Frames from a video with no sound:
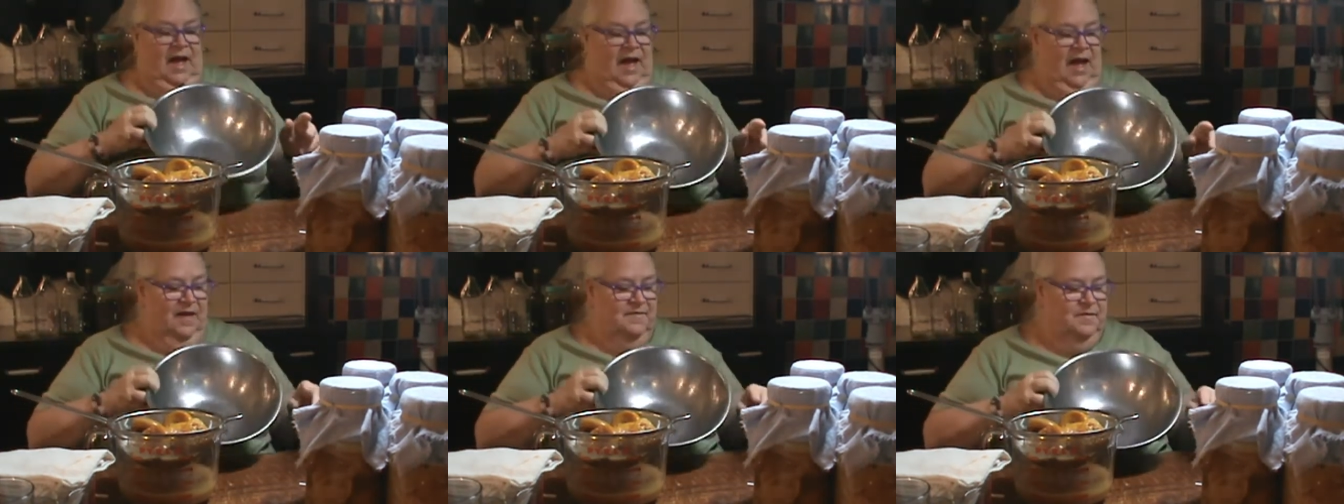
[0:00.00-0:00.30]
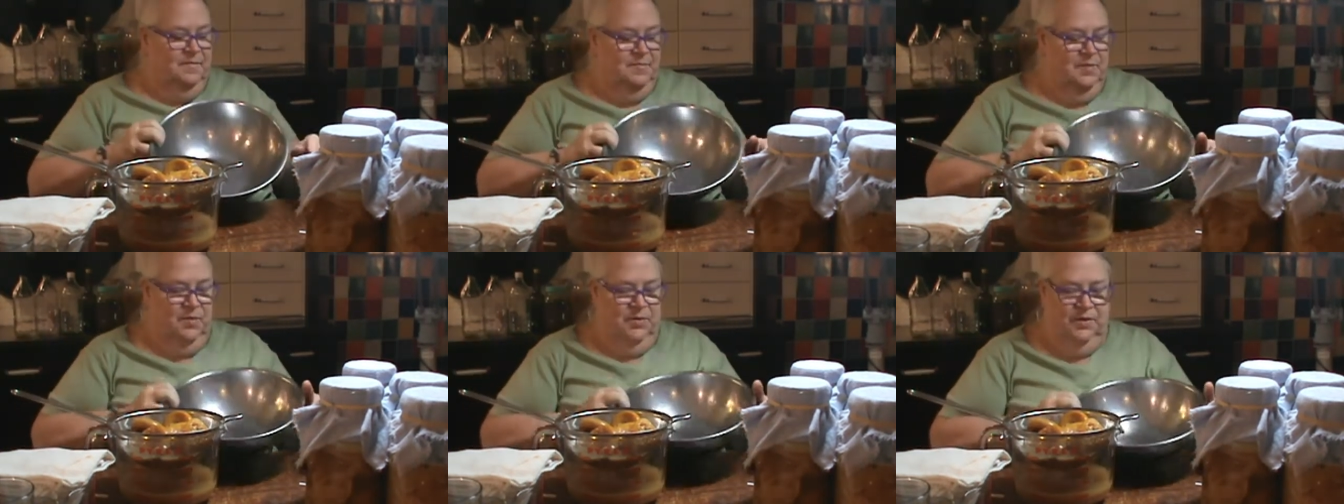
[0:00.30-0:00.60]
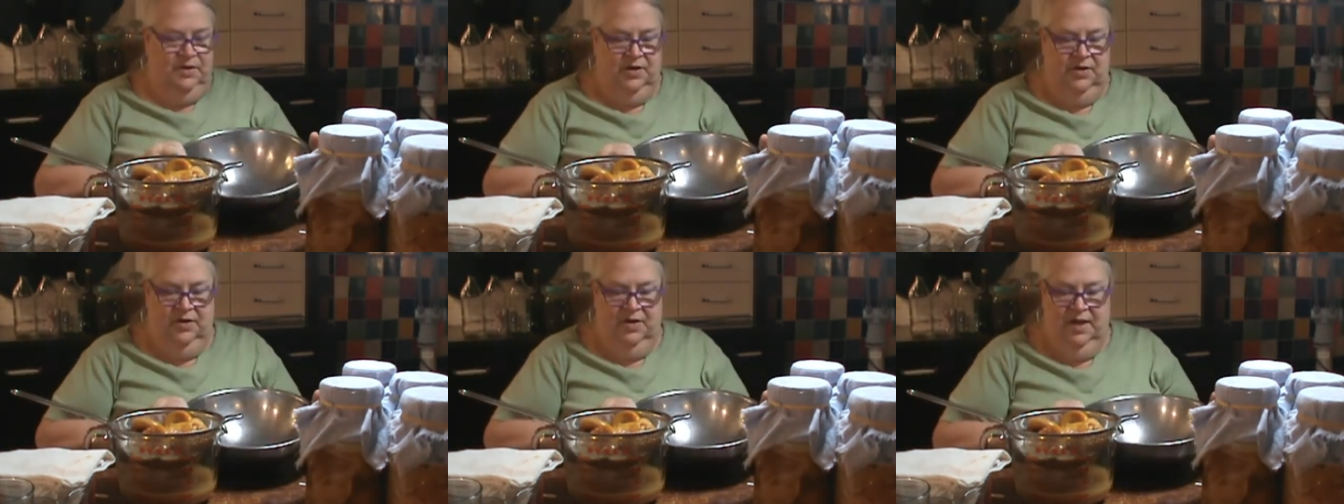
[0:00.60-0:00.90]
have a bowl
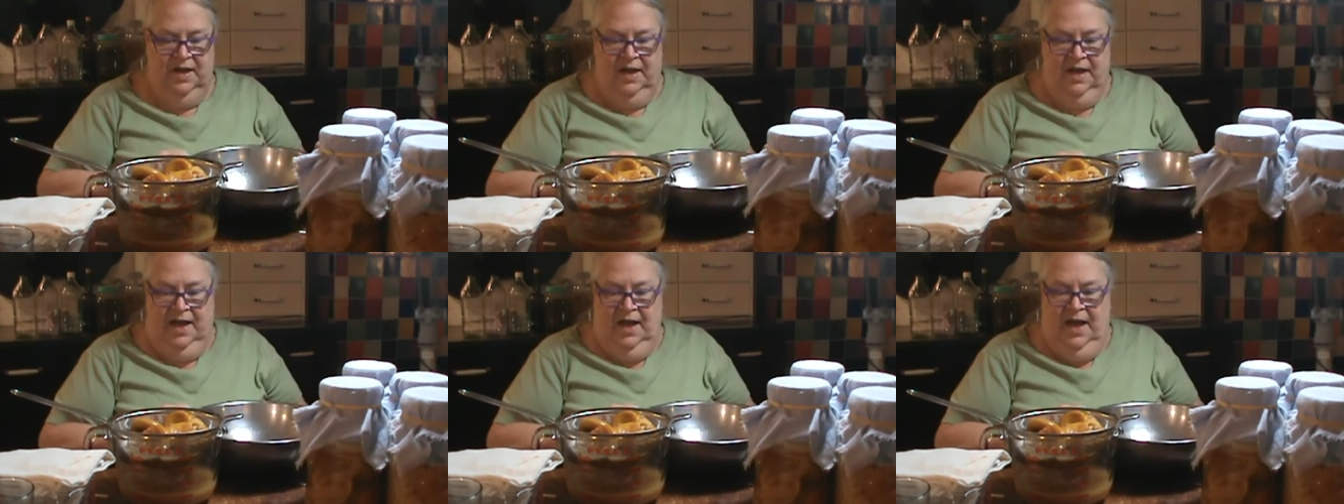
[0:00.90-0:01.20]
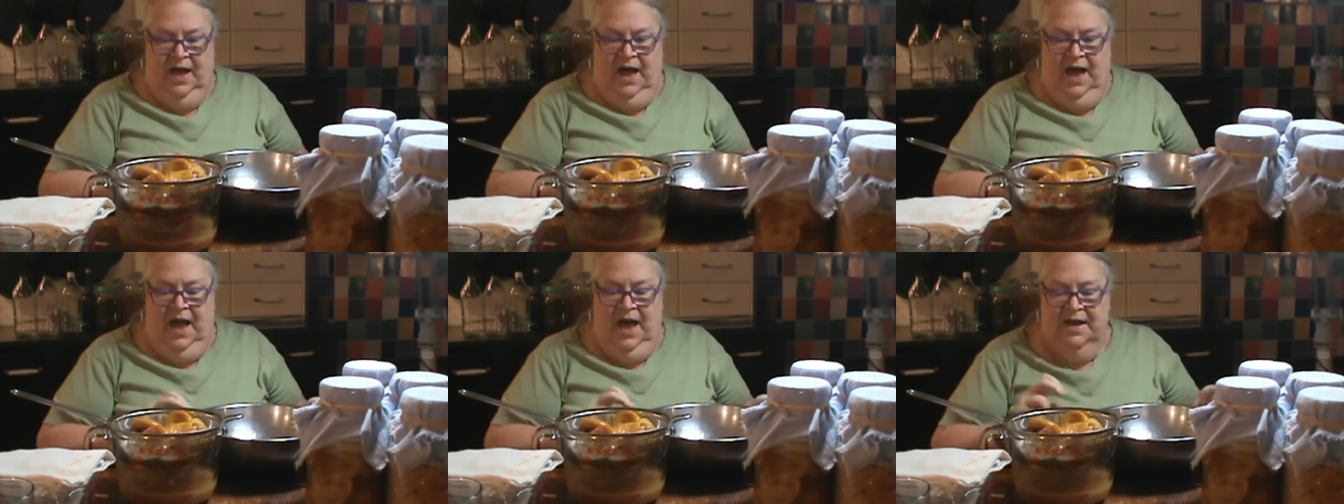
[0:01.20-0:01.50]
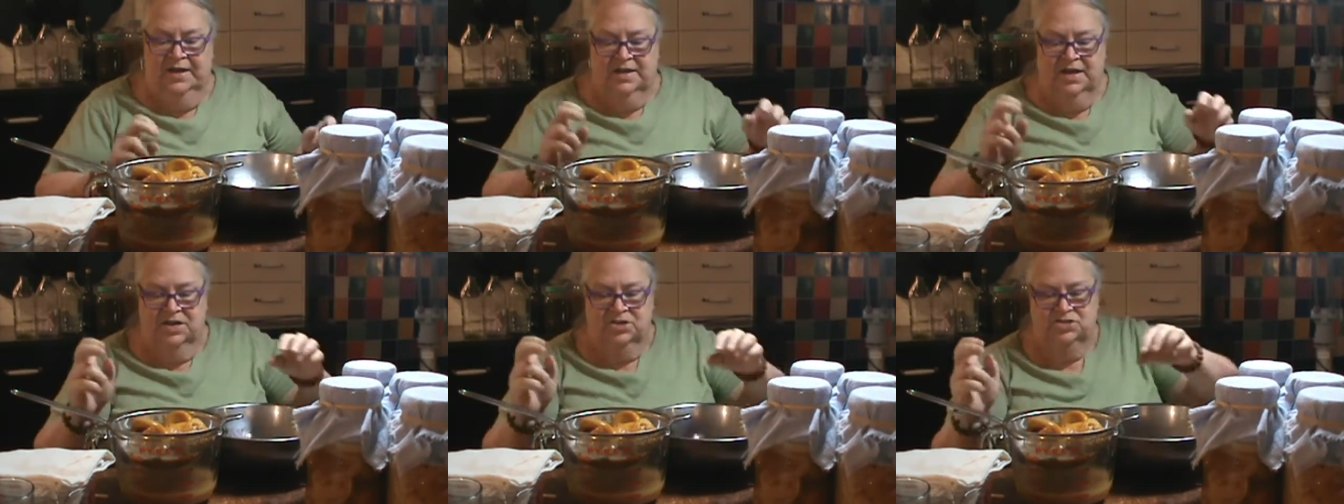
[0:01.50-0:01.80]
here. I
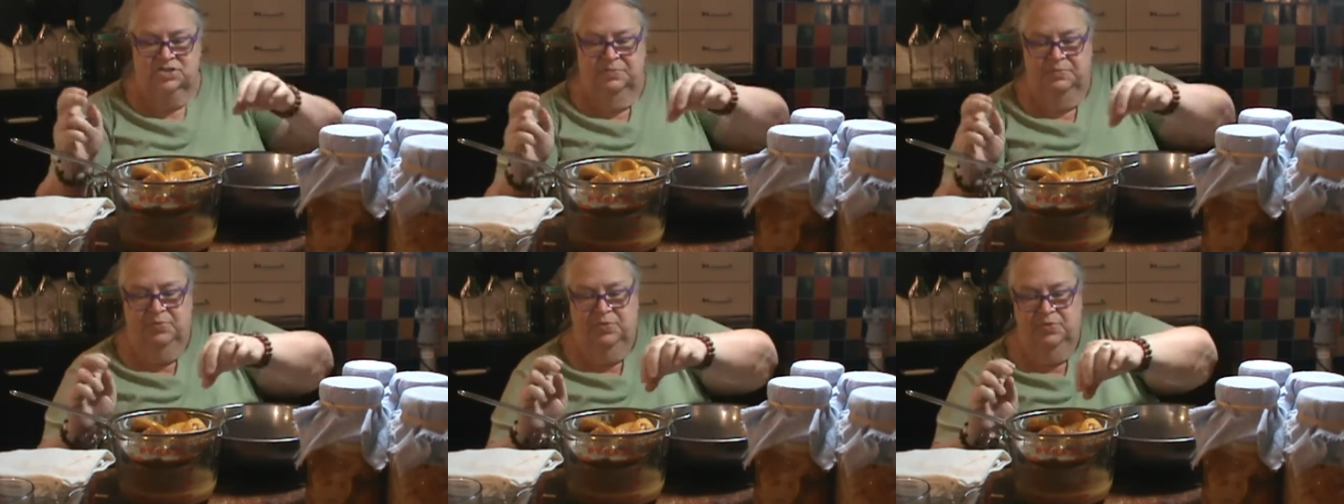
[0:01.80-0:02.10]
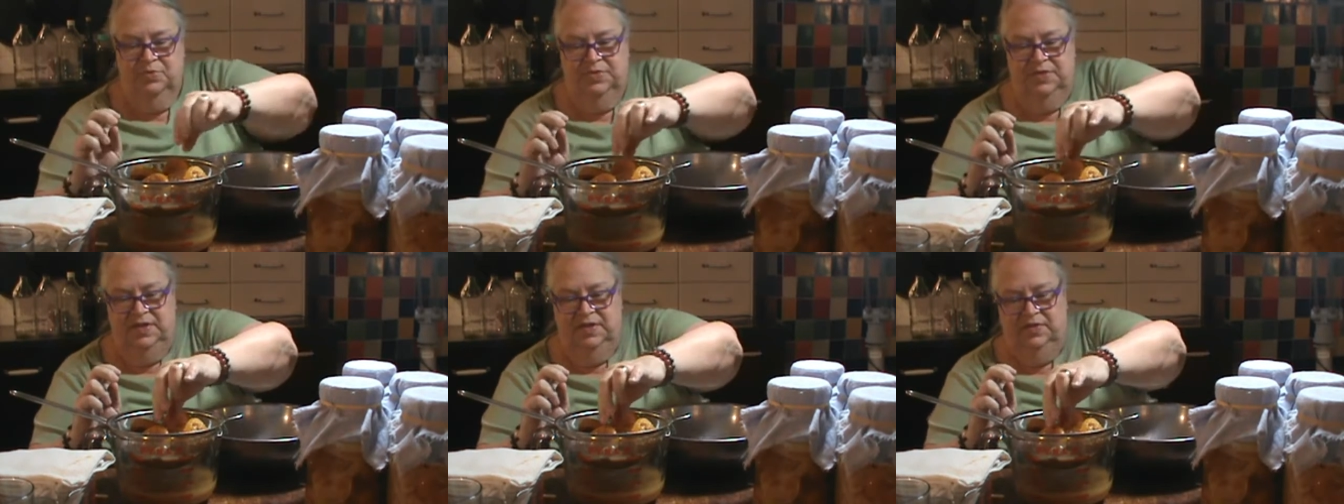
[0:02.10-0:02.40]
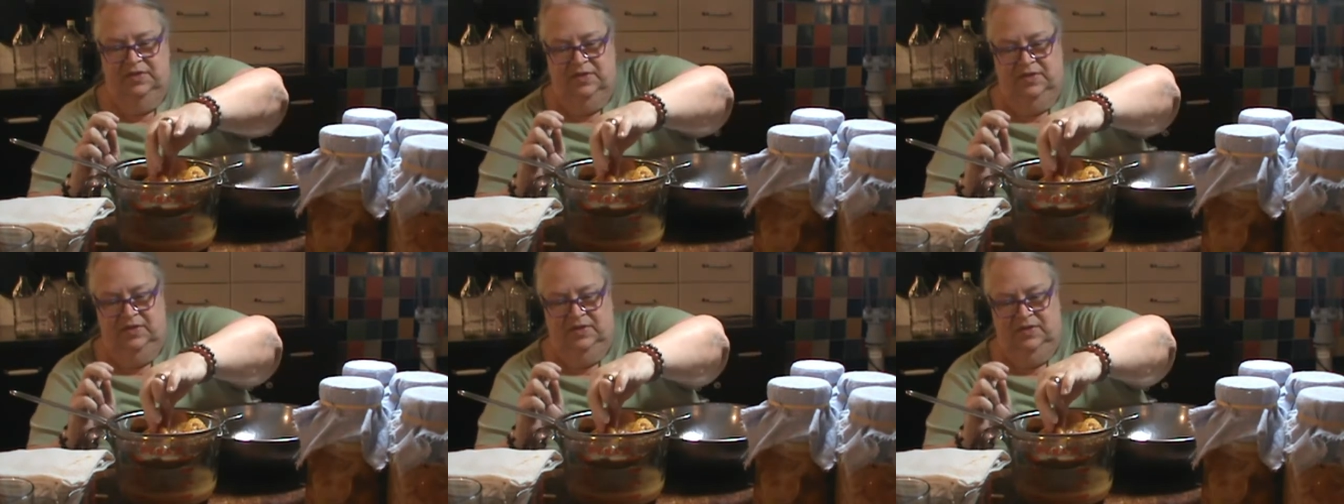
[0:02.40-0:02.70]
can actually pull
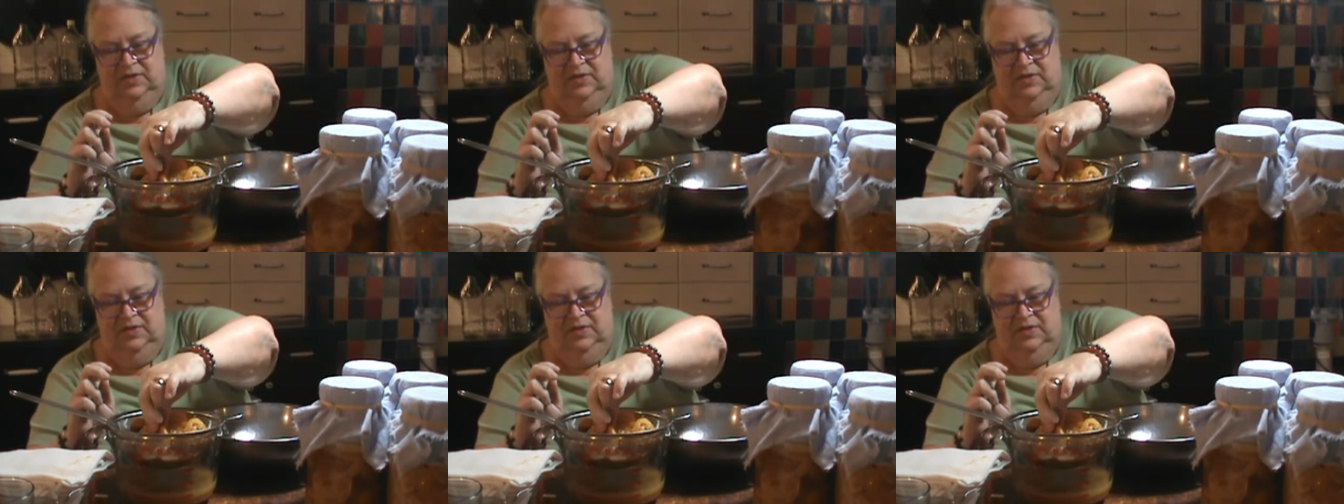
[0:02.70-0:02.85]
these,